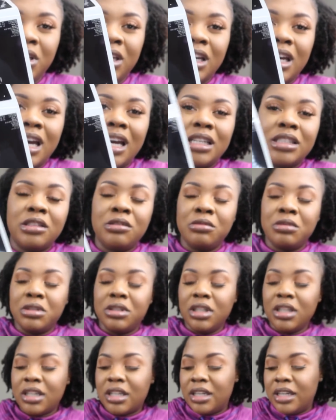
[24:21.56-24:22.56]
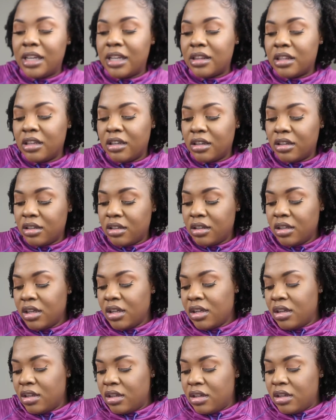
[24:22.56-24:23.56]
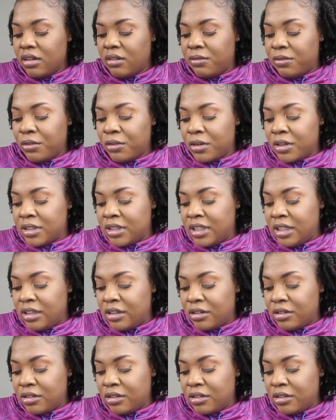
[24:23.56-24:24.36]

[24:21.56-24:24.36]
we actually was looking at the four D